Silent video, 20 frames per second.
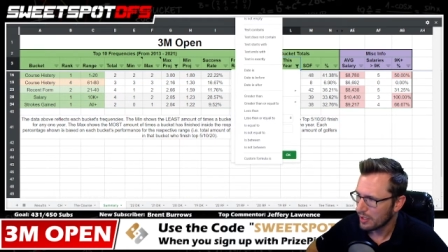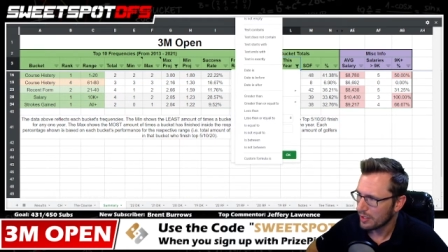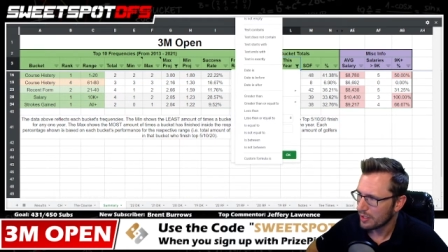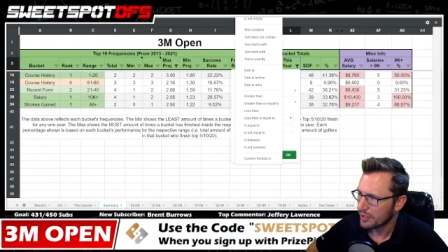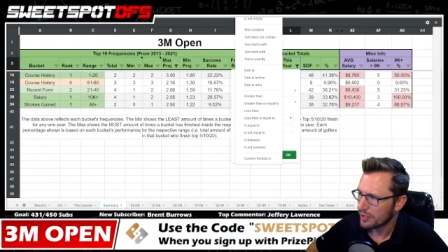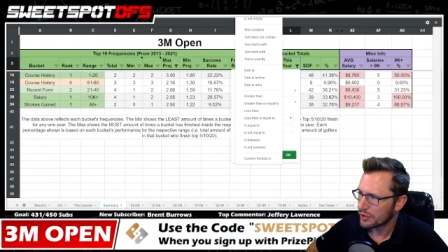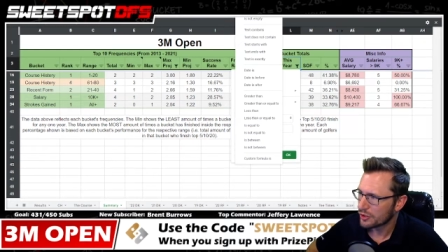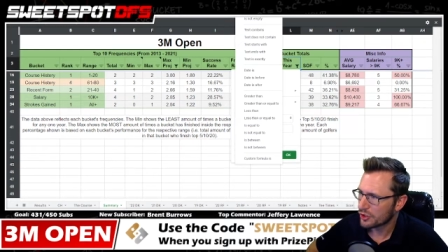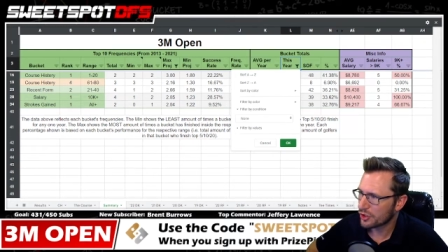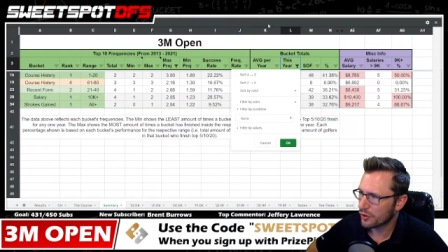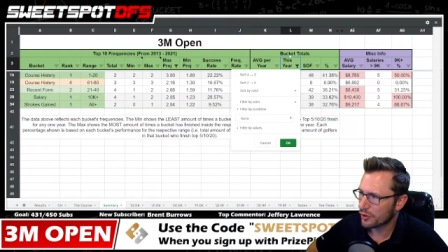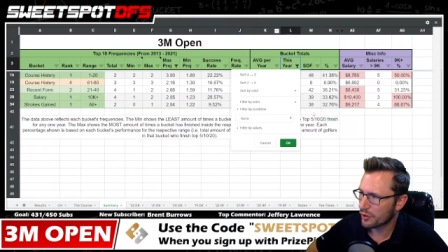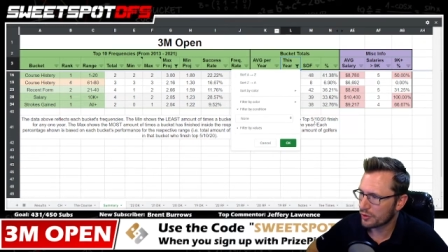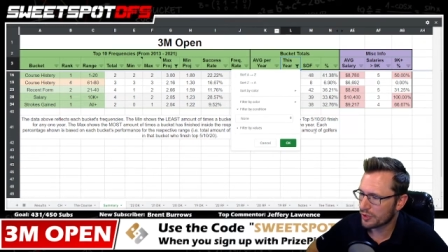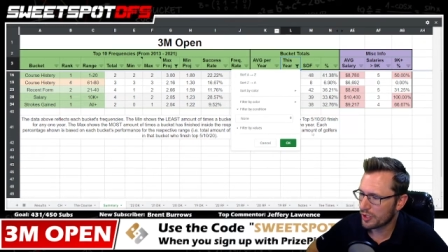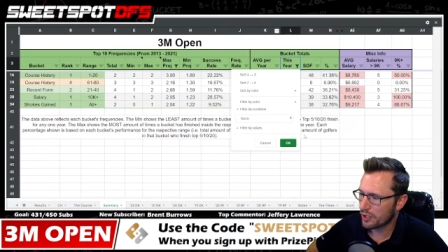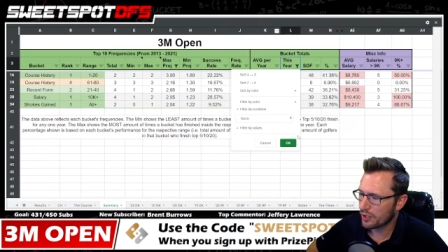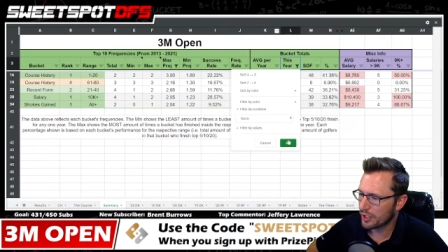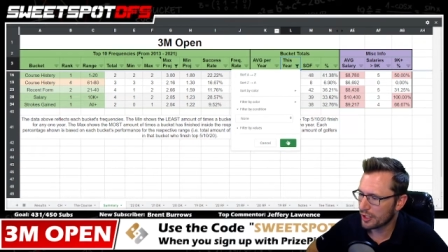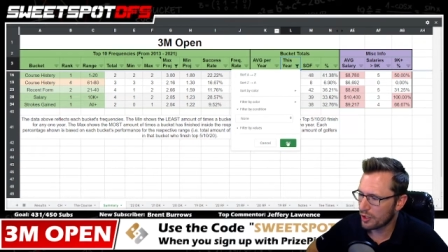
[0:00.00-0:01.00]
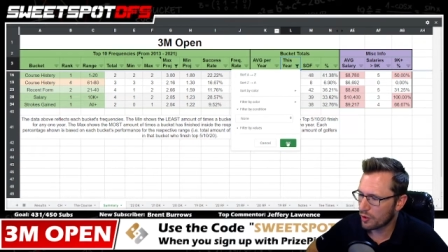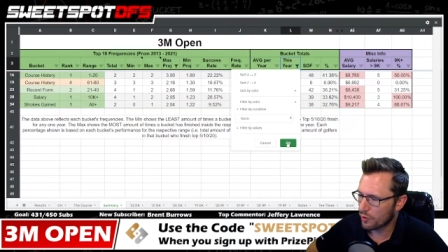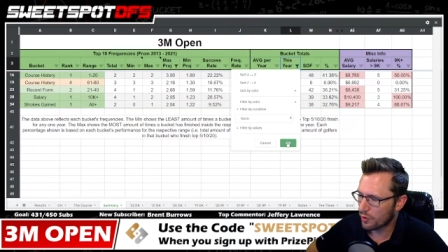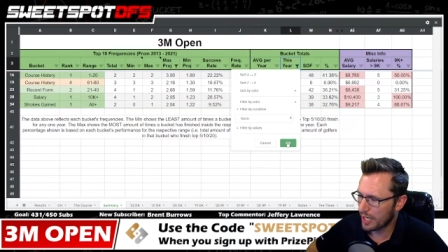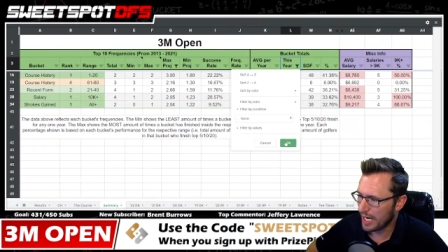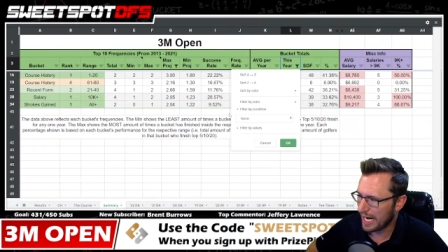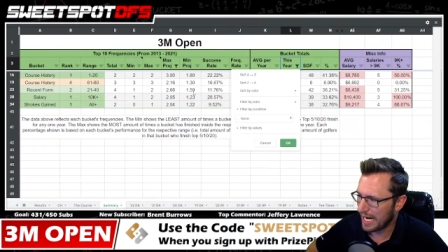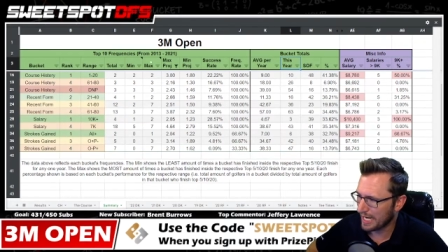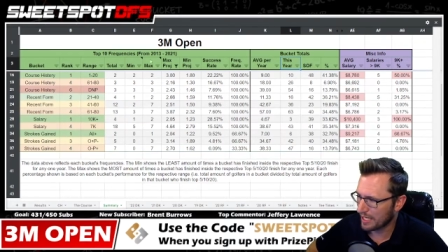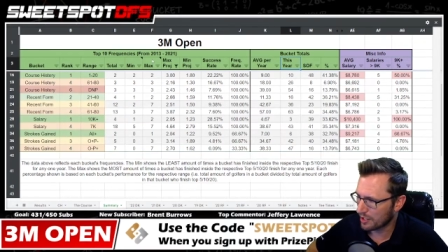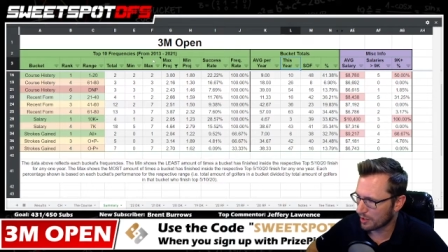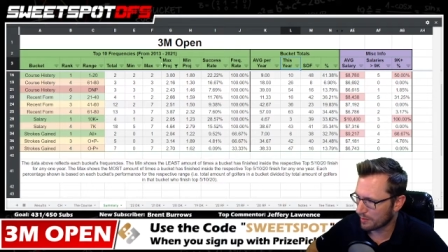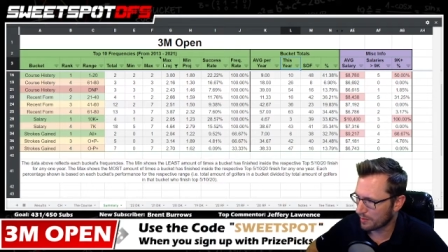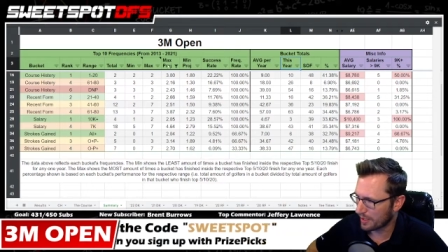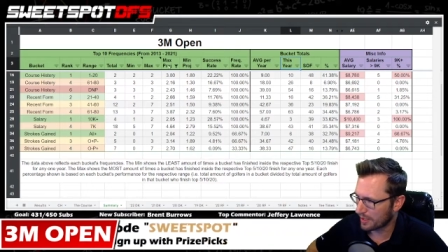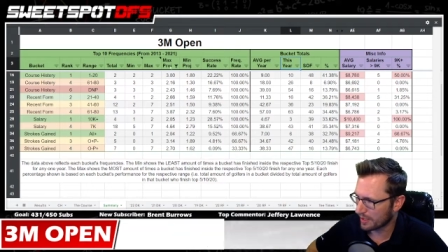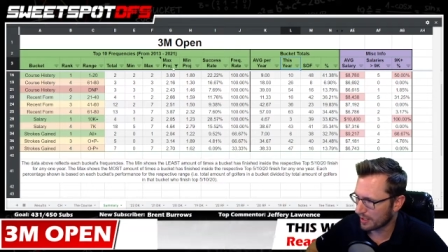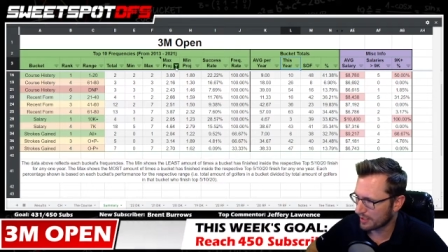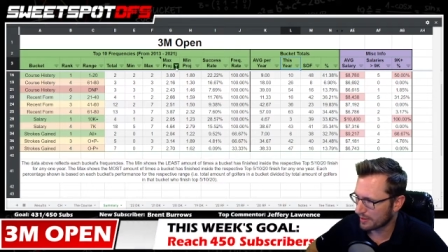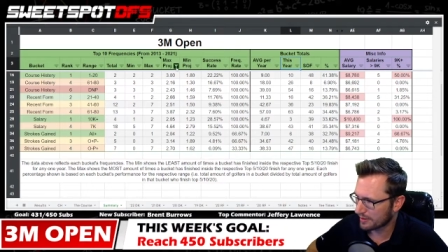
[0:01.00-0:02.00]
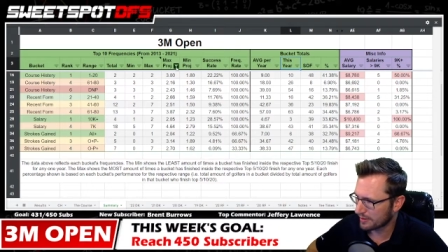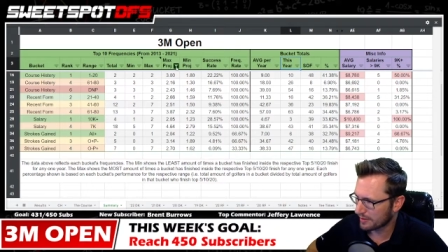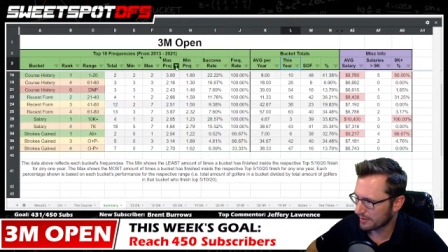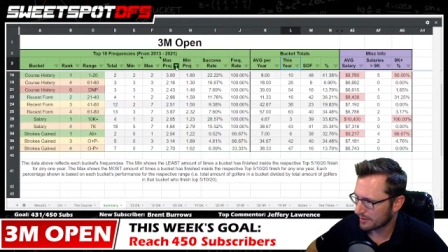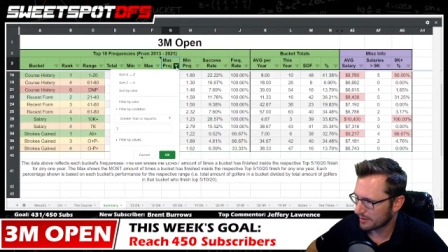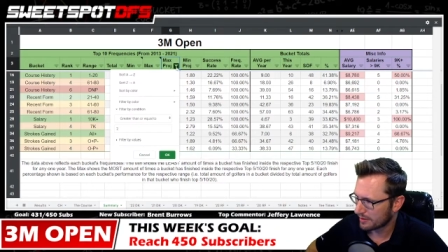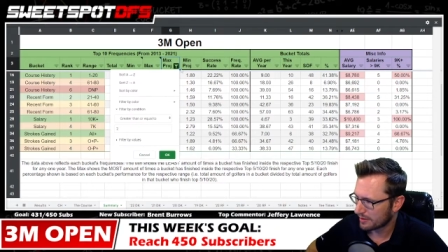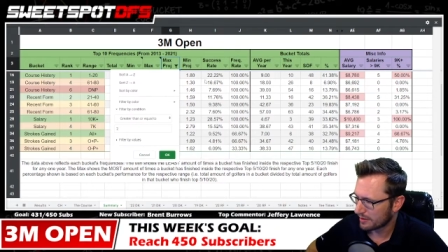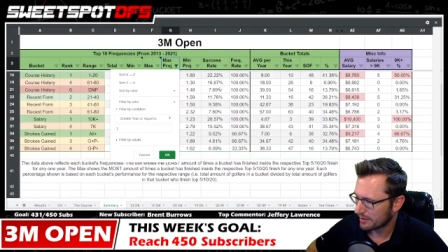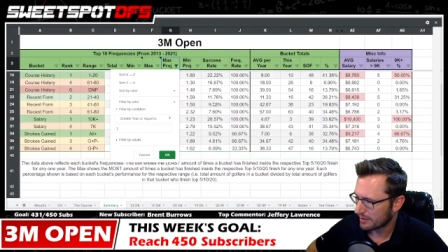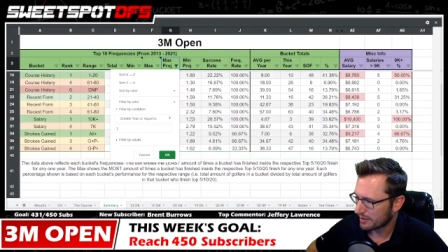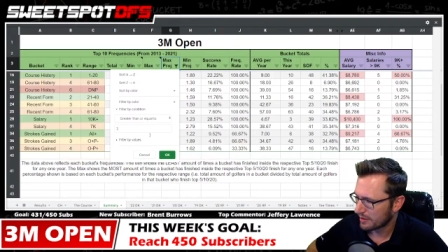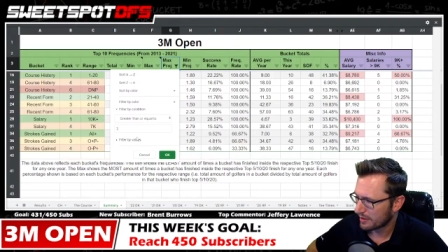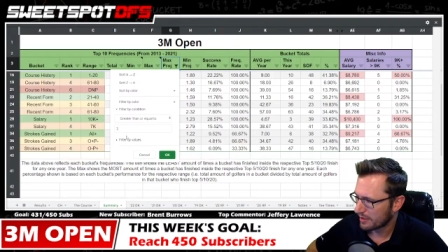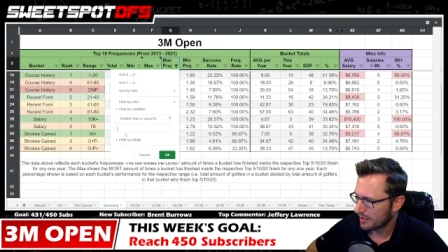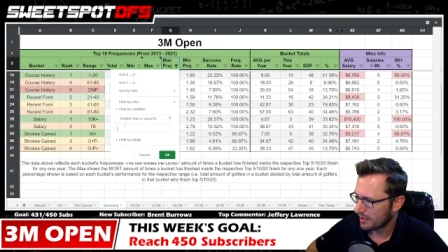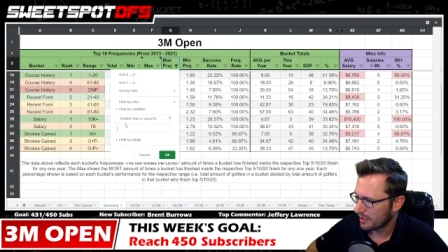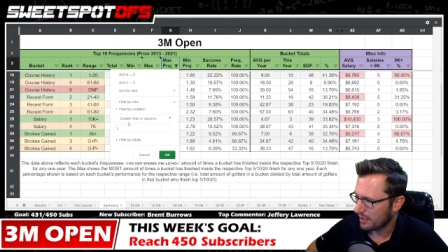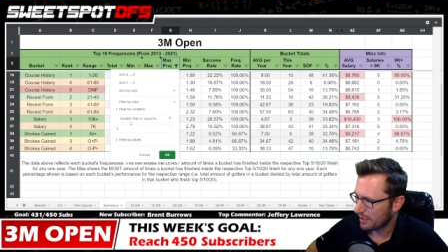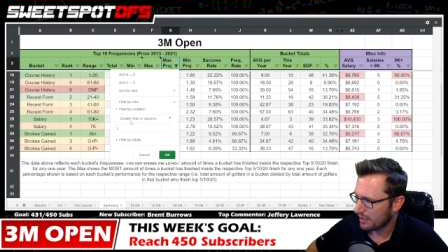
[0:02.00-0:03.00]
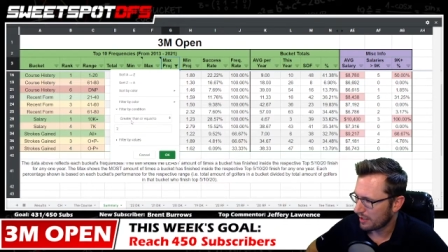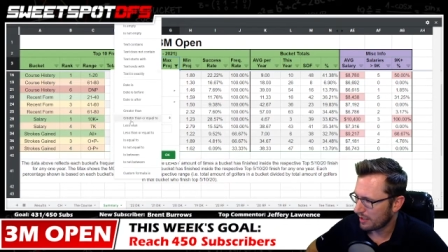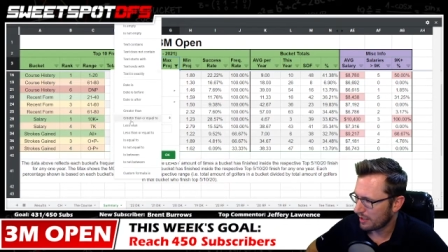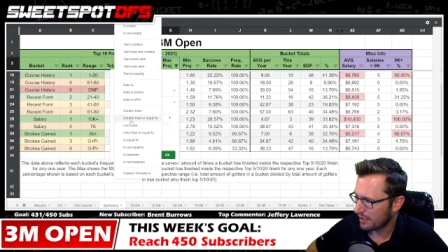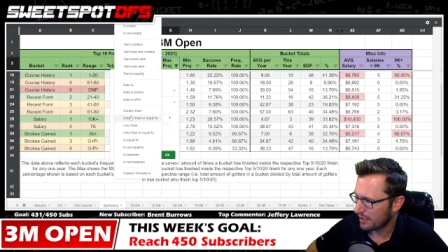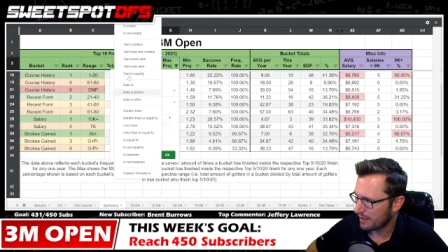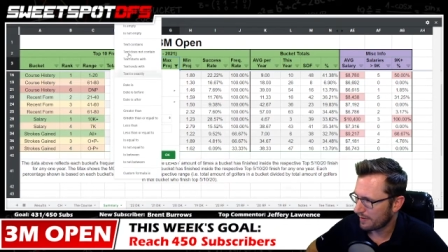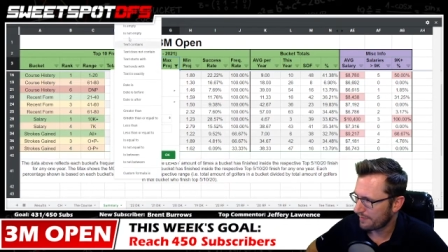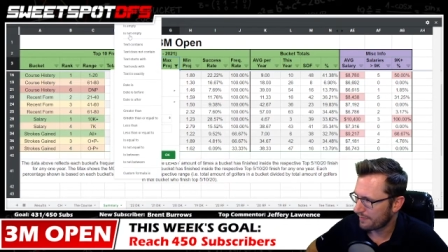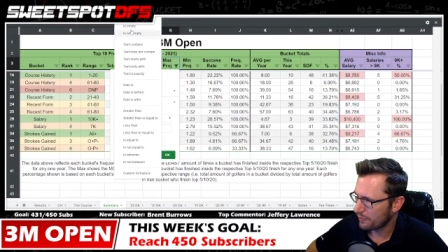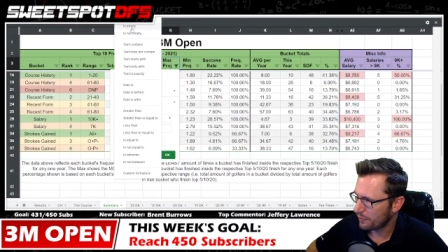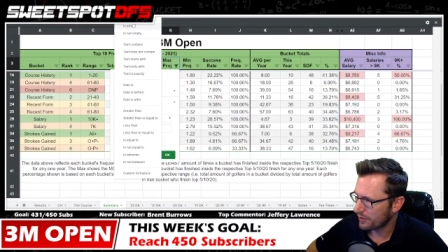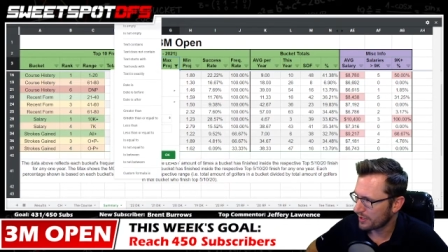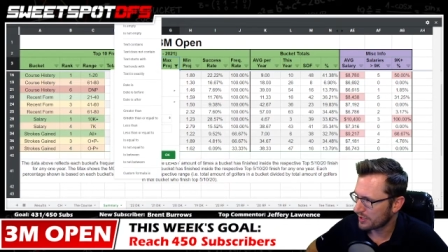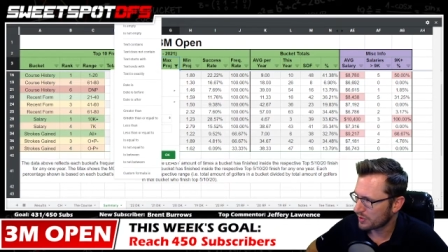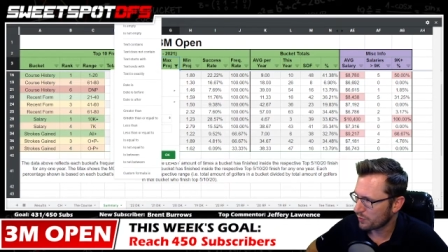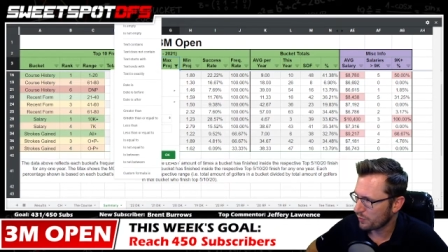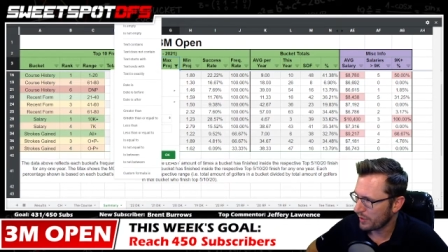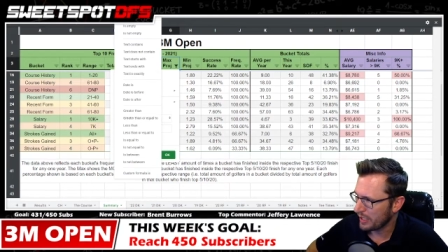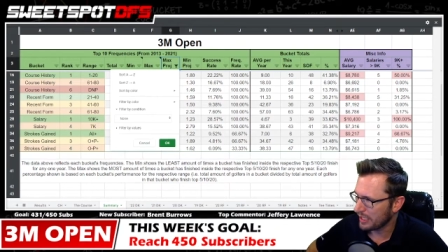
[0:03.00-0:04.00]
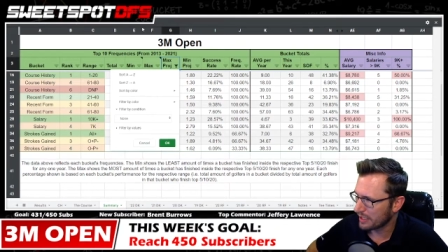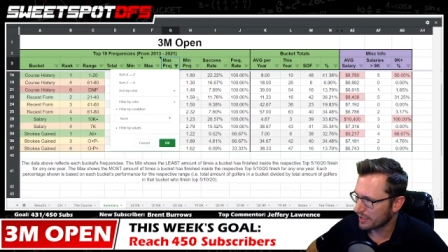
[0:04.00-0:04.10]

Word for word: So those are your anchor buckets uh, for this week.